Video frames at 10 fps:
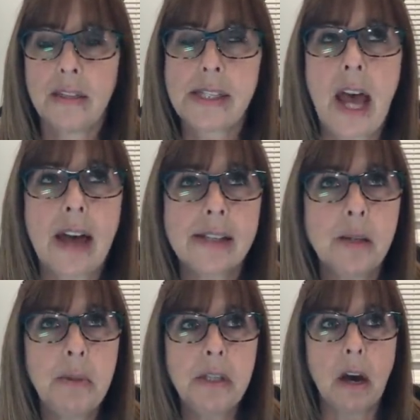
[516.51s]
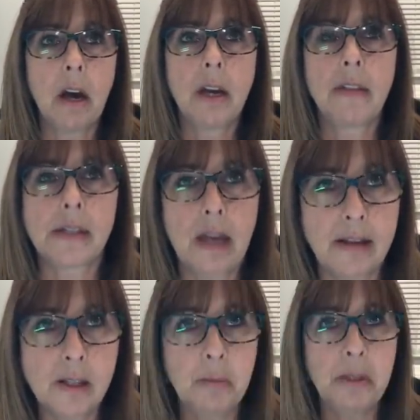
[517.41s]
this has to be done. This
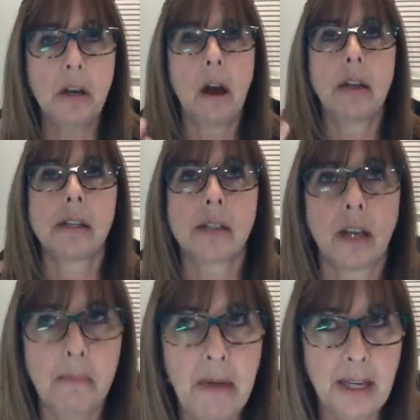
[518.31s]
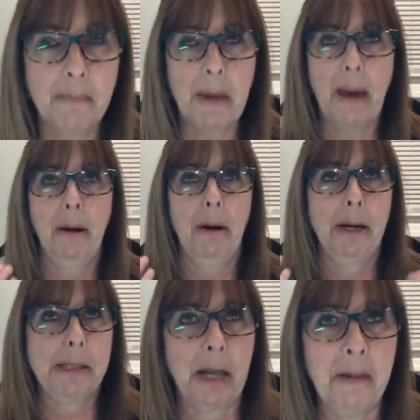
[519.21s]
has to be done. It's going to make it better.
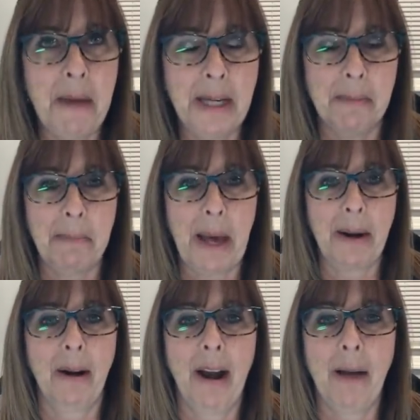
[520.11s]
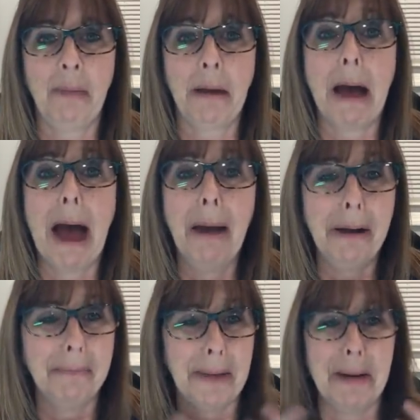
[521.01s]
It's going to make it better. And I'm like,
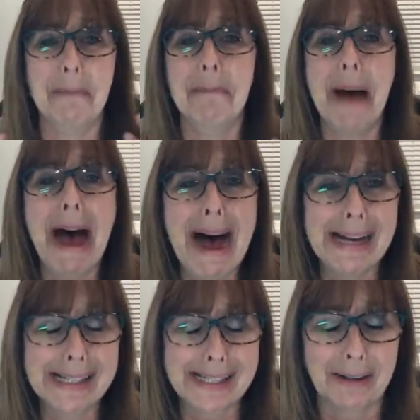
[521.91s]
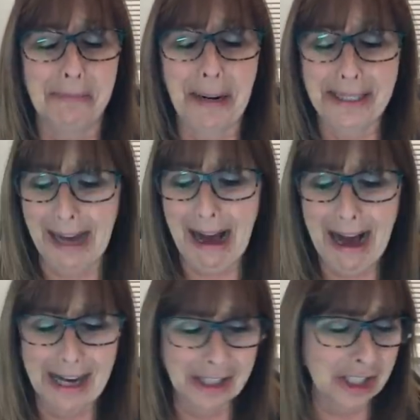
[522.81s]
I would have been a mess. Oh my
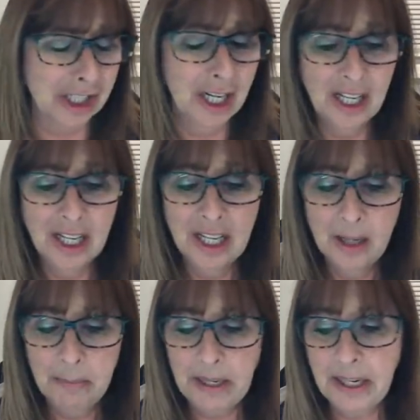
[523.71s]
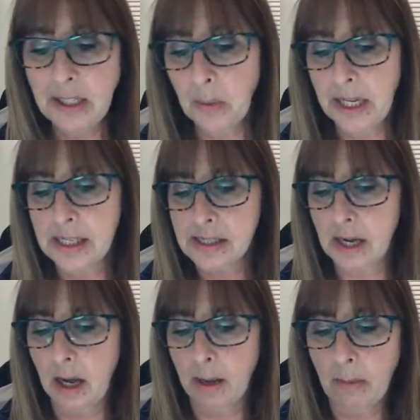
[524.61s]
gosh. But anyways,
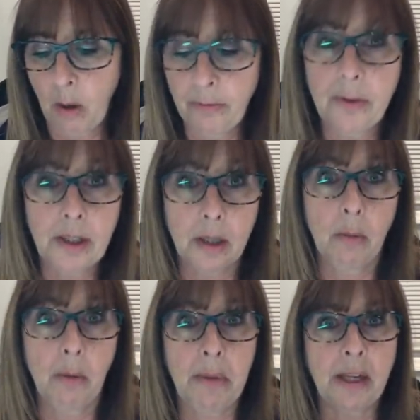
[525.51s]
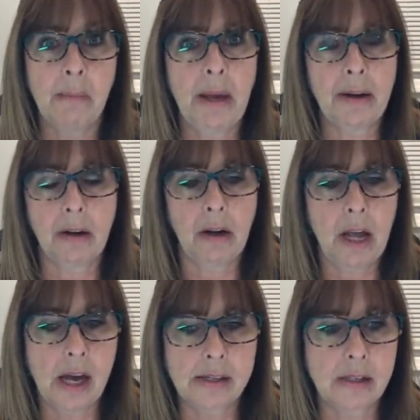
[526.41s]
um, hopefully it will make it better.
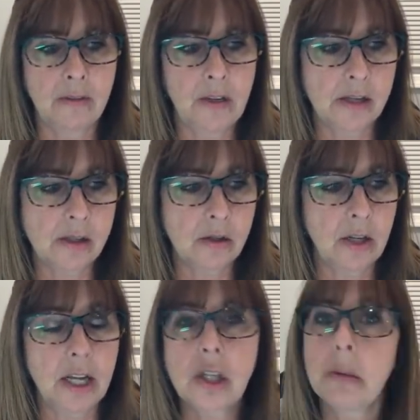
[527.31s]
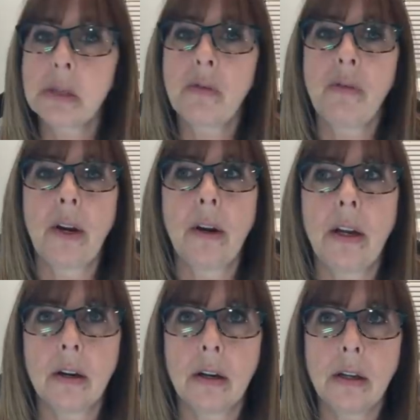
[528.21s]
As of yesterday, she was
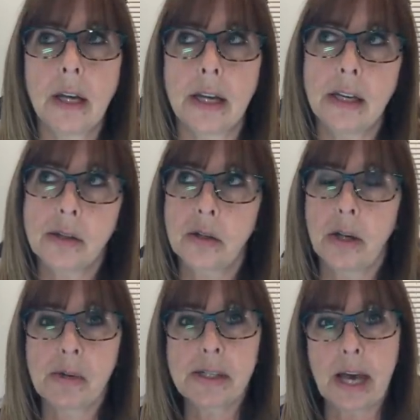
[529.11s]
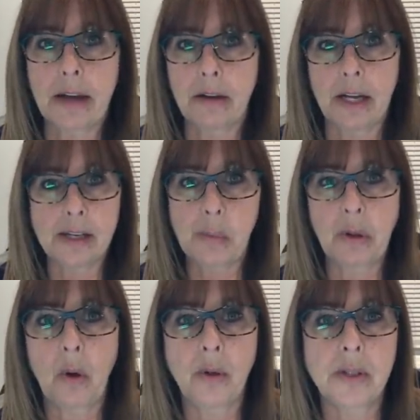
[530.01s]
very, yeah, yesterday was Saturday. I
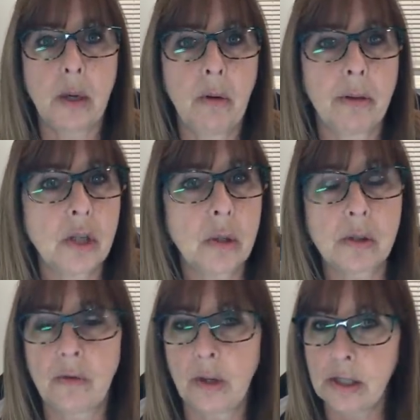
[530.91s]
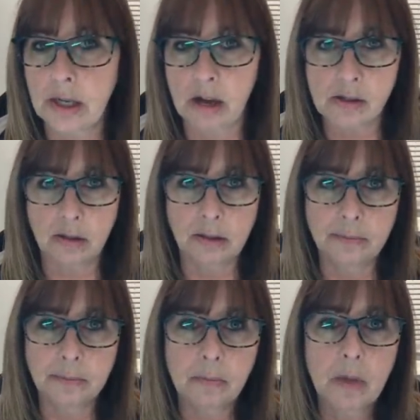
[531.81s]
spent the whole day with her. She was very
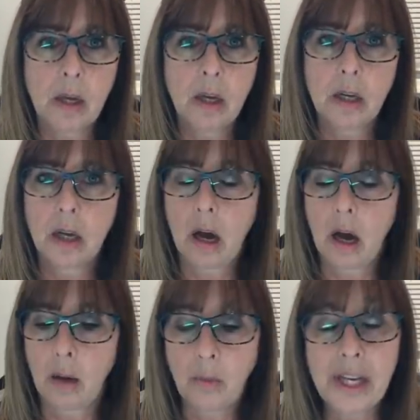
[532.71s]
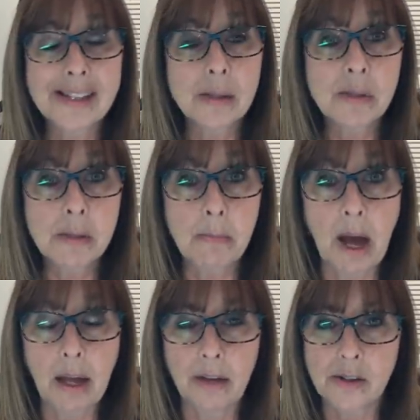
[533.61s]
docile. Um, we had some
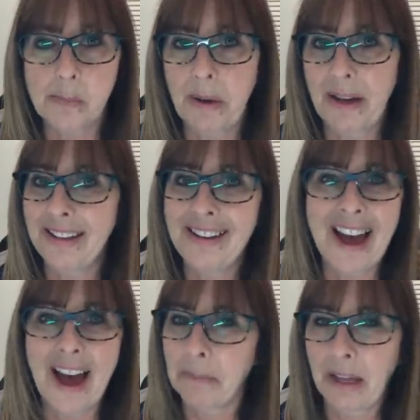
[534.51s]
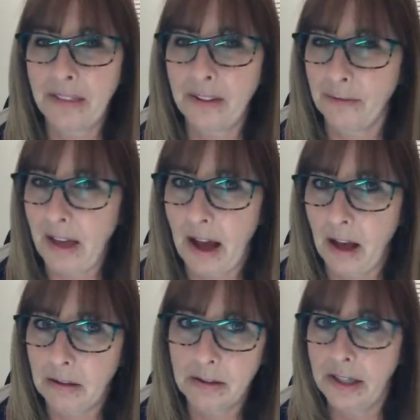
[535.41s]
smiles, but not my little
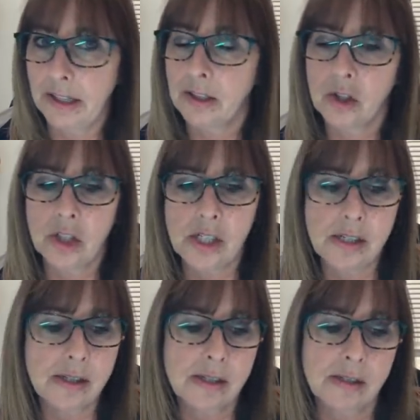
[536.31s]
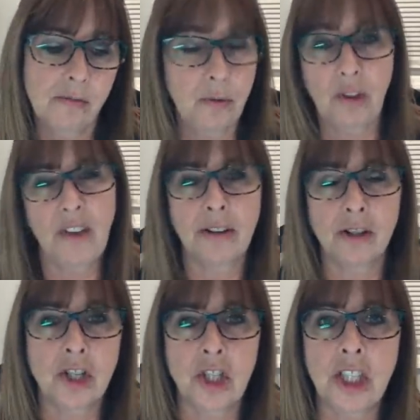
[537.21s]
Val. Like she's full of
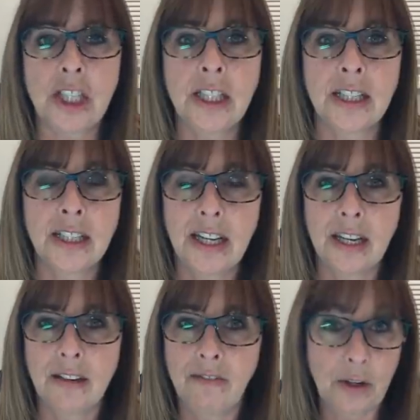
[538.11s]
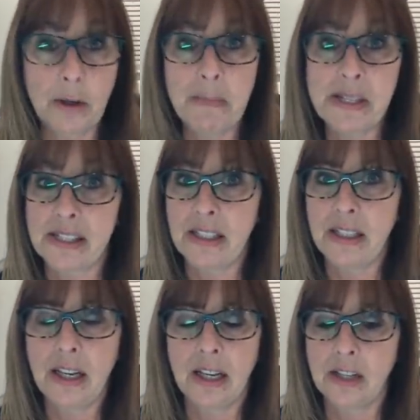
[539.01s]
energy and, and very
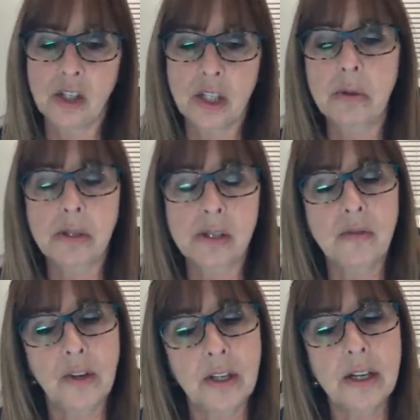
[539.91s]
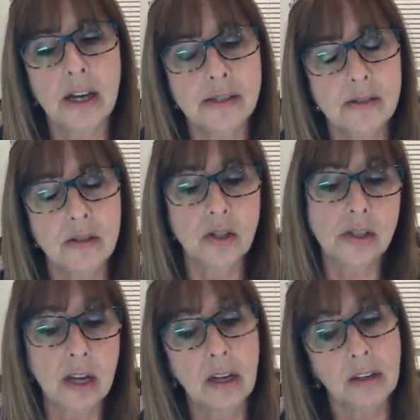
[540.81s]
busy. And she was just very docile and
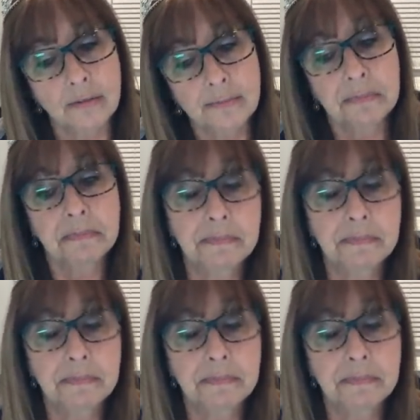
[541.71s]
just kind of